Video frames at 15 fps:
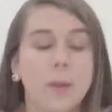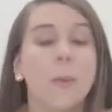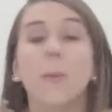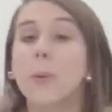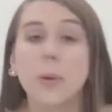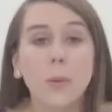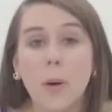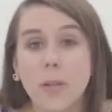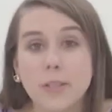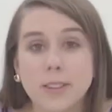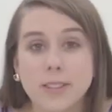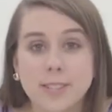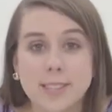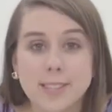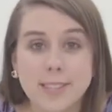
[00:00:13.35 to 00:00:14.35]
What do all
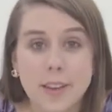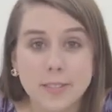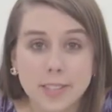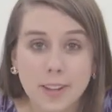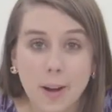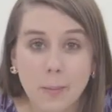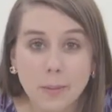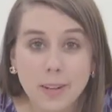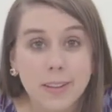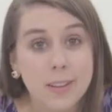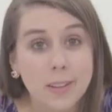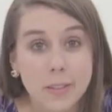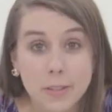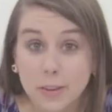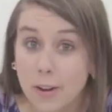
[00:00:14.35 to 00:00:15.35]
these things have in common?
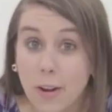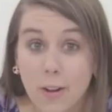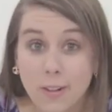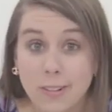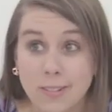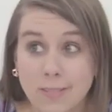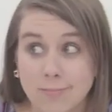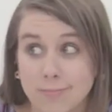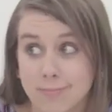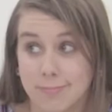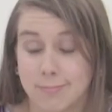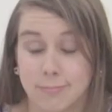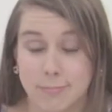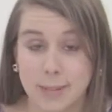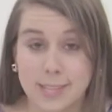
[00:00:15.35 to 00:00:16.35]
They're all
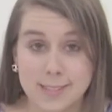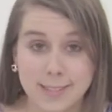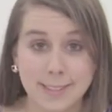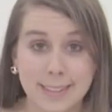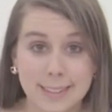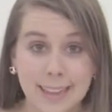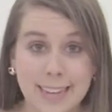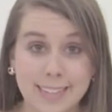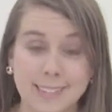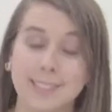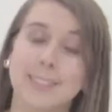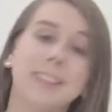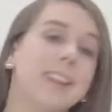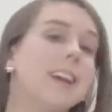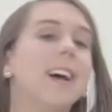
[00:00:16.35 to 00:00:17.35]
basically
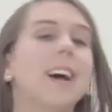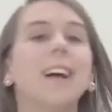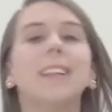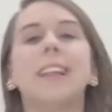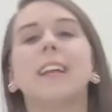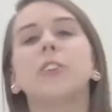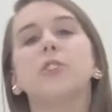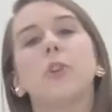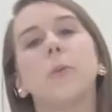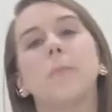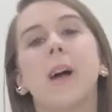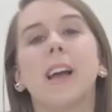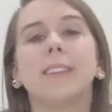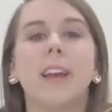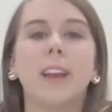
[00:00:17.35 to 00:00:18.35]
light.
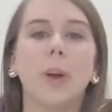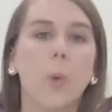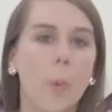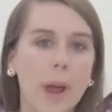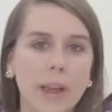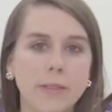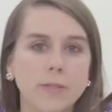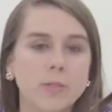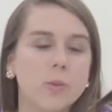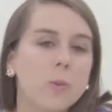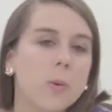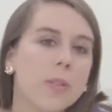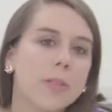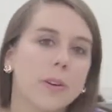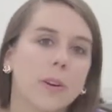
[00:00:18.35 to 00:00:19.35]
Electromagnetic waves are
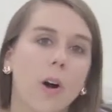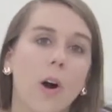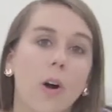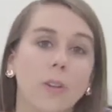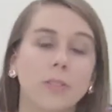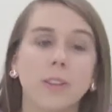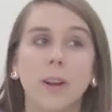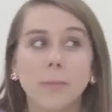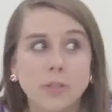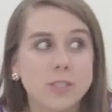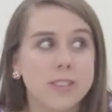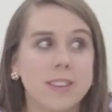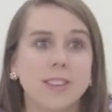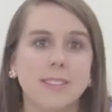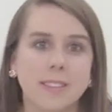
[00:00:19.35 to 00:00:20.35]
what they're called, and I'm
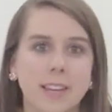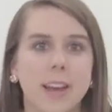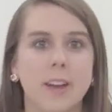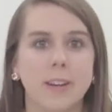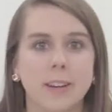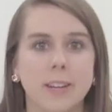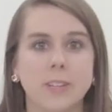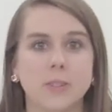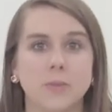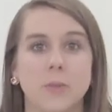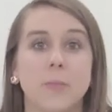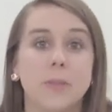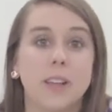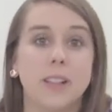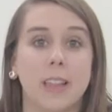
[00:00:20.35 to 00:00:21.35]
just listing areas
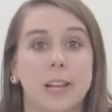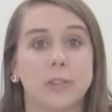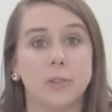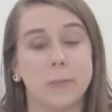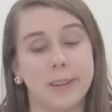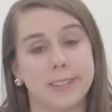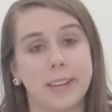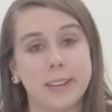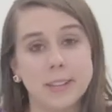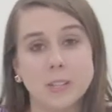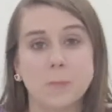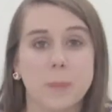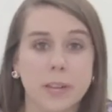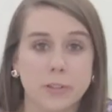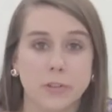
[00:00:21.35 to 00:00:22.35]
from the electromagnetic
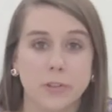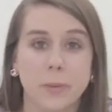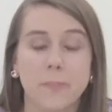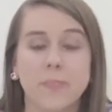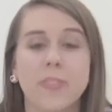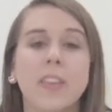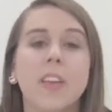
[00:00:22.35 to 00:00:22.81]
spectrum.